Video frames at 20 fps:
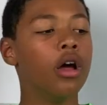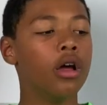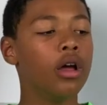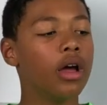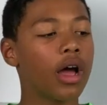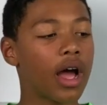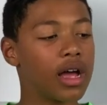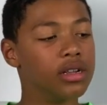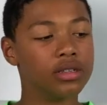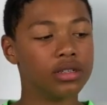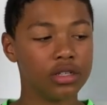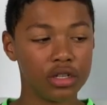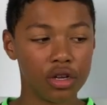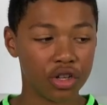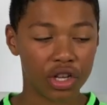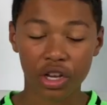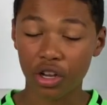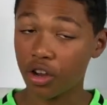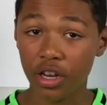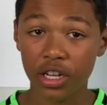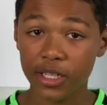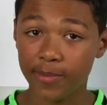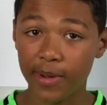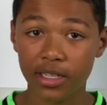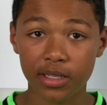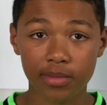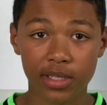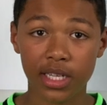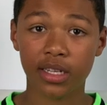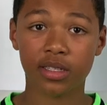And, you're going to expect
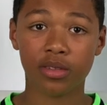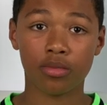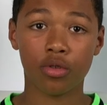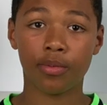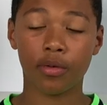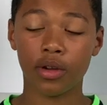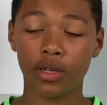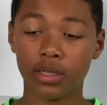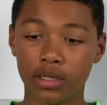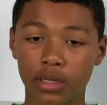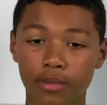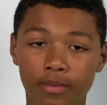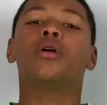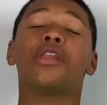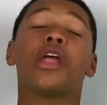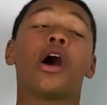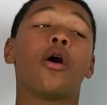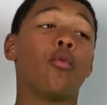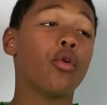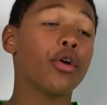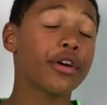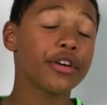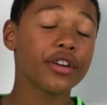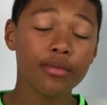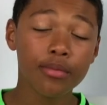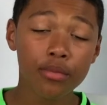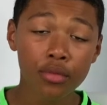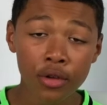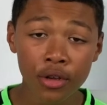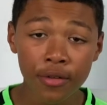them to get some more points. Now, we're going to
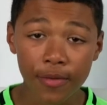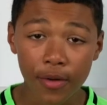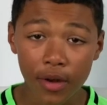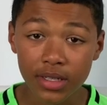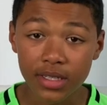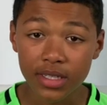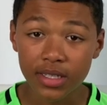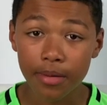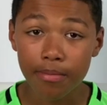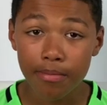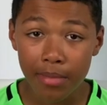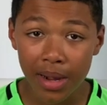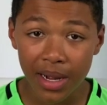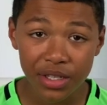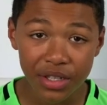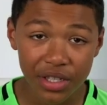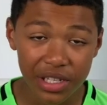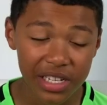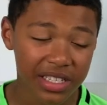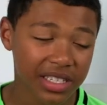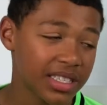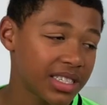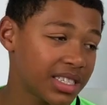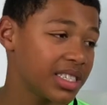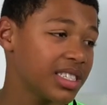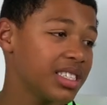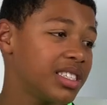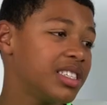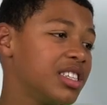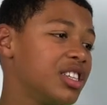move on to Manchester
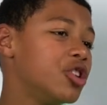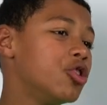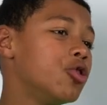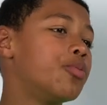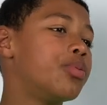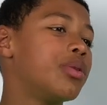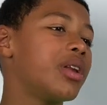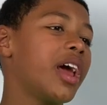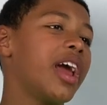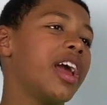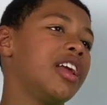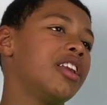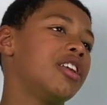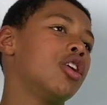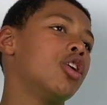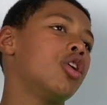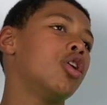City, who played